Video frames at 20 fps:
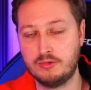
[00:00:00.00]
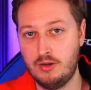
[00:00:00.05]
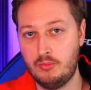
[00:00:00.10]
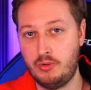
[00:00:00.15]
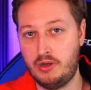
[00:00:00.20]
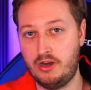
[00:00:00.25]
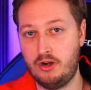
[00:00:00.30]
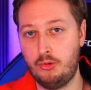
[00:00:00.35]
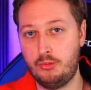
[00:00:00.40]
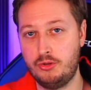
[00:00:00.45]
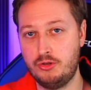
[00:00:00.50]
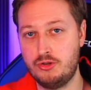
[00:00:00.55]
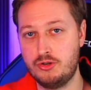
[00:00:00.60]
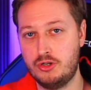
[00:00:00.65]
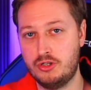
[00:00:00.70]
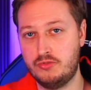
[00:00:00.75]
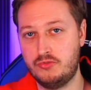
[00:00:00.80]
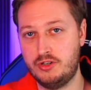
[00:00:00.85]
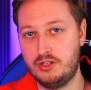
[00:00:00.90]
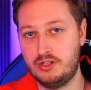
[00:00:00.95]
But I hope you
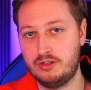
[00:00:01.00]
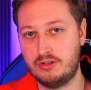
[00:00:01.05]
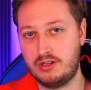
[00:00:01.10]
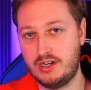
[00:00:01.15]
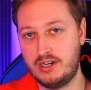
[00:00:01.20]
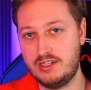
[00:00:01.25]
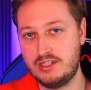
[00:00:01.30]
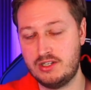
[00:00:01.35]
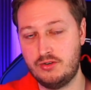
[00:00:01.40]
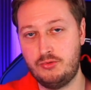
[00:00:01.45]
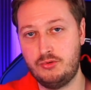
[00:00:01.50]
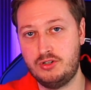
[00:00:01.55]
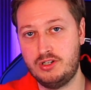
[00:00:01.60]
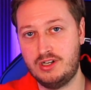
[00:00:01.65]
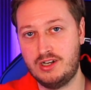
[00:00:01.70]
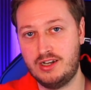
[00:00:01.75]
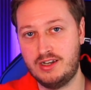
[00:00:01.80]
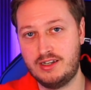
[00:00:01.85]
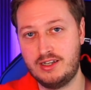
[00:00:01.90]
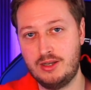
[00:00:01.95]
enjoyed the video, guys. If you did
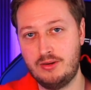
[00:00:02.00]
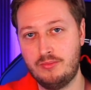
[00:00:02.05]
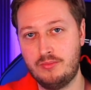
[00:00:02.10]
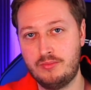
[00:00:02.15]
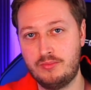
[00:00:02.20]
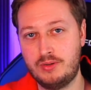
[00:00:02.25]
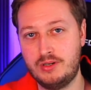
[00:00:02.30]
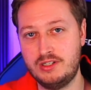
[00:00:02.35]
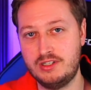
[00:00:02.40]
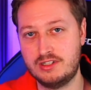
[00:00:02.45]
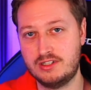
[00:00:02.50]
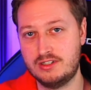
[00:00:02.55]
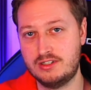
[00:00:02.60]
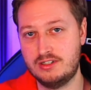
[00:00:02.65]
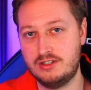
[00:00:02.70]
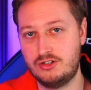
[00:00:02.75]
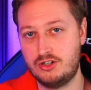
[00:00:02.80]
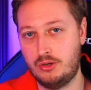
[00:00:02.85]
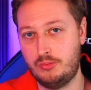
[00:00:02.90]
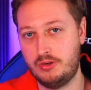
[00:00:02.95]
like it, please
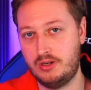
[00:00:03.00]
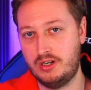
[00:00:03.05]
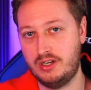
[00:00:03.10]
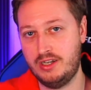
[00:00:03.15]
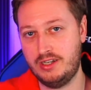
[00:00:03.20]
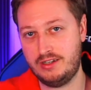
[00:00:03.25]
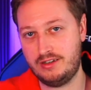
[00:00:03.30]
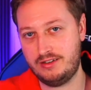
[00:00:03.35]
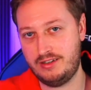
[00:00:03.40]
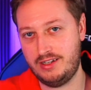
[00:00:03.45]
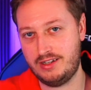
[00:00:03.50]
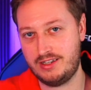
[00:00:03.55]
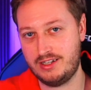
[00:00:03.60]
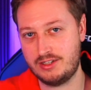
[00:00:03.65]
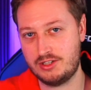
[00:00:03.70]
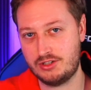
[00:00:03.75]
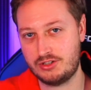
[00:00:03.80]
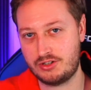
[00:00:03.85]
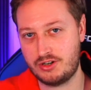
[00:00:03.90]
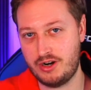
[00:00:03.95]
consider dropping a like, hit that
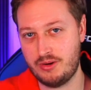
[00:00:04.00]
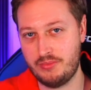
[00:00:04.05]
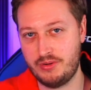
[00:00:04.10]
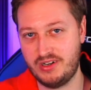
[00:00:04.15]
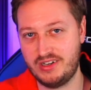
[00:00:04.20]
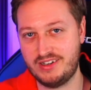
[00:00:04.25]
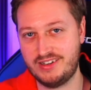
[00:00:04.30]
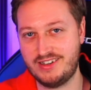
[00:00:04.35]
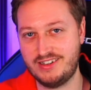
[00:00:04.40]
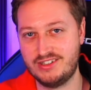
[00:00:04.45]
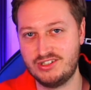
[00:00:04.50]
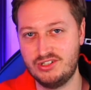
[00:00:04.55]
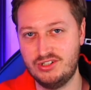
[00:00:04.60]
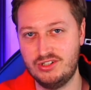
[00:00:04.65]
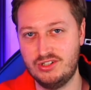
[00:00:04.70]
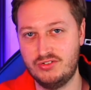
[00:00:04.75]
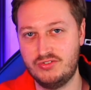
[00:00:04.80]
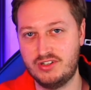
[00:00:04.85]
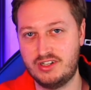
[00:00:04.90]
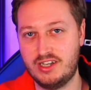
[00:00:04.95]
subscribe button and turn
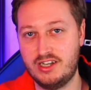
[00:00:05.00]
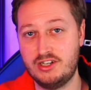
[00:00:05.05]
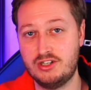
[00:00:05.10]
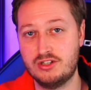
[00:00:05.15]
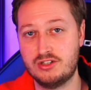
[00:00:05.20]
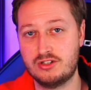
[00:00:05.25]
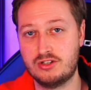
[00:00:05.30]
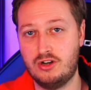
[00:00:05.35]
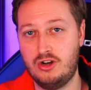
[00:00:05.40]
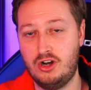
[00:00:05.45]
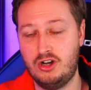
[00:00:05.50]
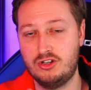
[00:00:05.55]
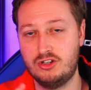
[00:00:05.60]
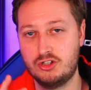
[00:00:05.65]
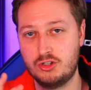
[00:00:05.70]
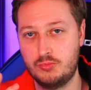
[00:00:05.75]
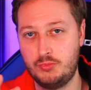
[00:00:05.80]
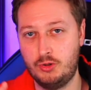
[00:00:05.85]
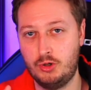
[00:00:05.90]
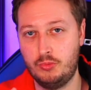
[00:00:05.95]
notifications on. Your
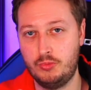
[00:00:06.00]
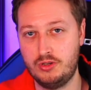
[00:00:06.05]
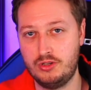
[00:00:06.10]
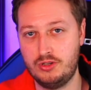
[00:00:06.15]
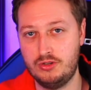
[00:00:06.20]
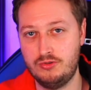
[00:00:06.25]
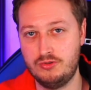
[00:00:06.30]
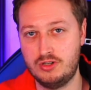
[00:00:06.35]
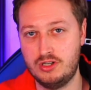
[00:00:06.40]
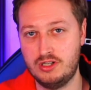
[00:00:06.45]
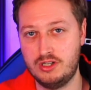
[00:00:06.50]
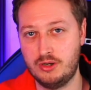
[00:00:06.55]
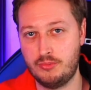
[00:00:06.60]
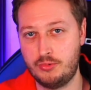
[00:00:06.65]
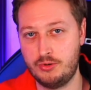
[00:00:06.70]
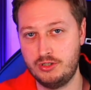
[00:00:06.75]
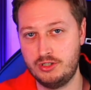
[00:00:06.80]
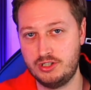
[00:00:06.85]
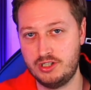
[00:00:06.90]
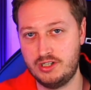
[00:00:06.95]
support will be hugely
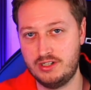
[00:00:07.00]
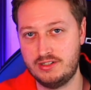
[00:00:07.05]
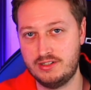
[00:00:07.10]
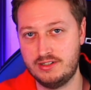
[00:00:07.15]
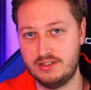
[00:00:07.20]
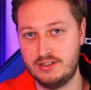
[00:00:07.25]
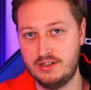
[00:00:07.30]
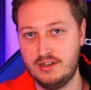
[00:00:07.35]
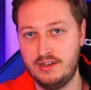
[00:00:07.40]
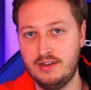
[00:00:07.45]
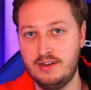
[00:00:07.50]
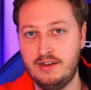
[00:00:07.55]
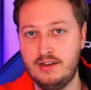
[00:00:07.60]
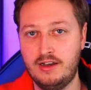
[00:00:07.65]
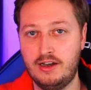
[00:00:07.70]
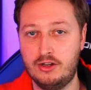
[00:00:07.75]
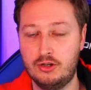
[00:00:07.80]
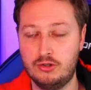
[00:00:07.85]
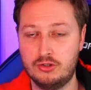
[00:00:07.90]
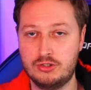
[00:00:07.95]
appreciated.
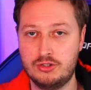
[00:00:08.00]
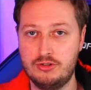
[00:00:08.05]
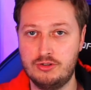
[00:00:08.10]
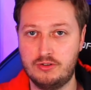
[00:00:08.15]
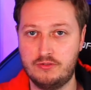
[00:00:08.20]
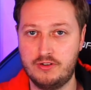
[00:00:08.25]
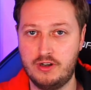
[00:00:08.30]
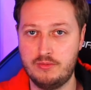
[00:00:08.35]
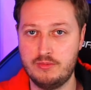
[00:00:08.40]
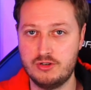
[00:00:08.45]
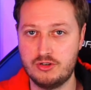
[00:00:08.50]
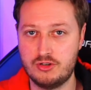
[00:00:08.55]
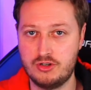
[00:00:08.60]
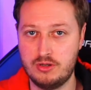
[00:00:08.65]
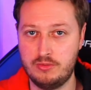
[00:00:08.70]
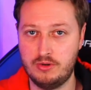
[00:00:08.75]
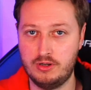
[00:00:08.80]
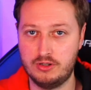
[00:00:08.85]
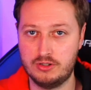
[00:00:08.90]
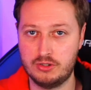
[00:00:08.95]
And also you can find me
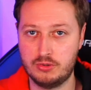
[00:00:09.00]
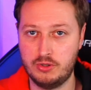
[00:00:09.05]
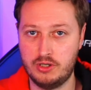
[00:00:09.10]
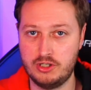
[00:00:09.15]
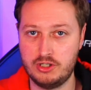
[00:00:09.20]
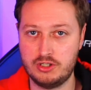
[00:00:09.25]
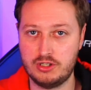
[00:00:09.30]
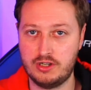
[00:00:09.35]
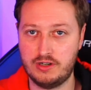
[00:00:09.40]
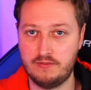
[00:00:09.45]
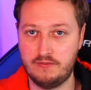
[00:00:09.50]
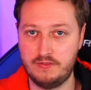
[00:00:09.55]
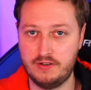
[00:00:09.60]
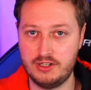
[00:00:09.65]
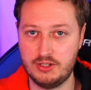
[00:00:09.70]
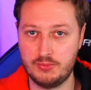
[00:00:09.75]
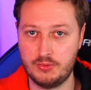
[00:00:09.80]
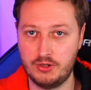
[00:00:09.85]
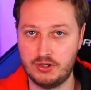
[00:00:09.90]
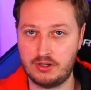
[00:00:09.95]
streaming on Twitch and
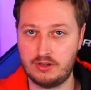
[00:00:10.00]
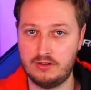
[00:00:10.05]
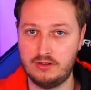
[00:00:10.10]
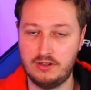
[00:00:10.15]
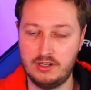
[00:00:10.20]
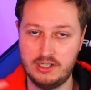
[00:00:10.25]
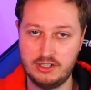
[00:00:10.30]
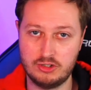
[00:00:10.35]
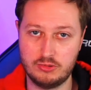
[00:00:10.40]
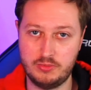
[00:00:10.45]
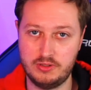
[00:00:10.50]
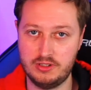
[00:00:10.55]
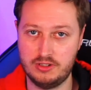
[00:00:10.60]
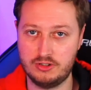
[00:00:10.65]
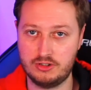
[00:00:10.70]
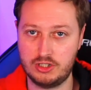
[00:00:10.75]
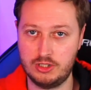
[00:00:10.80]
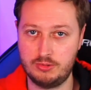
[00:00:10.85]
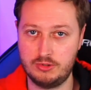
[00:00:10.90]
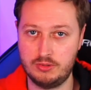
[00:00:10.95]
Facebook. Links will be in the
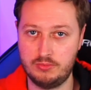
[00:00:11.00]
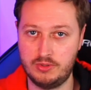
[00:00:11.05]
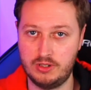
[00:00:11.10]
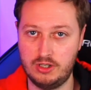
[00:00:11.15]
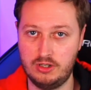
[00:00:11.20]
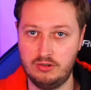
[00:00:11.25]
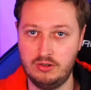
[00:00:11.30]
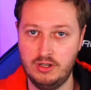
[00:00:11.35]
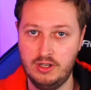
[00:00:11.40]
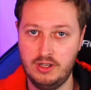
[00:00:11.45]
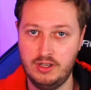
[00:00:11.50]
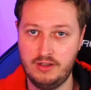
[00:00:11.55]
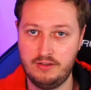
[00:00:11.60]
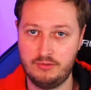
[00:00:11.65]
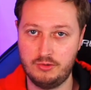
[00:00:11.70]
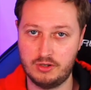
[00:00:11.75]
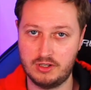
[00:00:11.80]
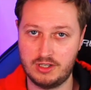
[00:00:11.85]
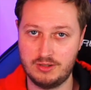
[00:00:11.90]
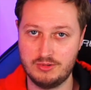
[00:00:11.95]
description below. If you
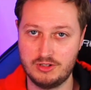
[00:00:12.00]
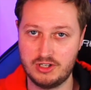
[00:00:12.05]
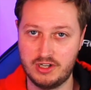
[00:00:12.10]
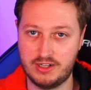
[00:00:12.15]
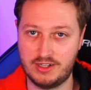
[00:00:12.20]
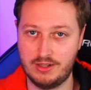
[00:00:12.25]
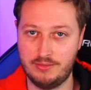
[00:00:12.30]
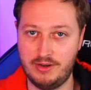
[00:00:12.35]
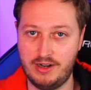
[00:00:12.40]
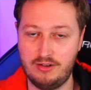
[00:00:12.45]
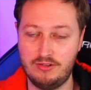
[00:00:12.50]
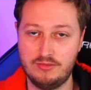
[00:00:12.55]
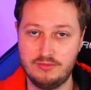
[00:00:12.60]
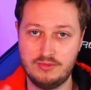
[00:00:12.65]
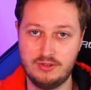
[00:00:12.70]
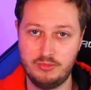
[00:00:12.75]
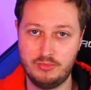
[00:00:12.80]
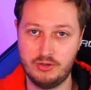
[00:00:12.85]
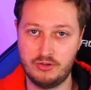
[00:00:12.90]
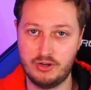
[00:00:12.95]
want to come and check them out,
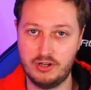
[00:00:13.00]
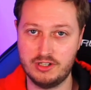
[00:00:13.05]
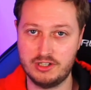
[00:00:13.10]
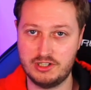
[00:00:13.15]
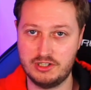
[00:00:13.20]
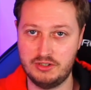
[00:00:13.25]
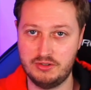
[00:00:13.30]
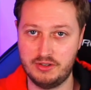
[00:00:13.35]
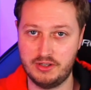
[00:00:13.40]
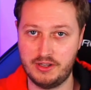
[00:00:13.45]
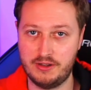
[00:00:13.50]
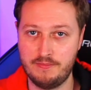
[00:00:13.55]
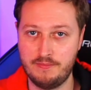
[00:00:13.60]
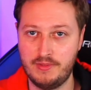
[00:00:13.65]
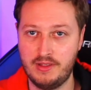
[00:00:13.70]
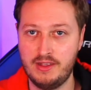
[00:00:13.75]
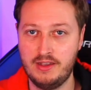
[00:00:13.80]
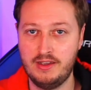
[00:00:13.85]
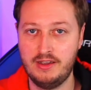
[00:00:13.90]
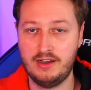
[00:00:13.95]
it'd be great to see you there.
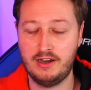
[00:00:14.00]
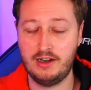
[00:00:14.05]
And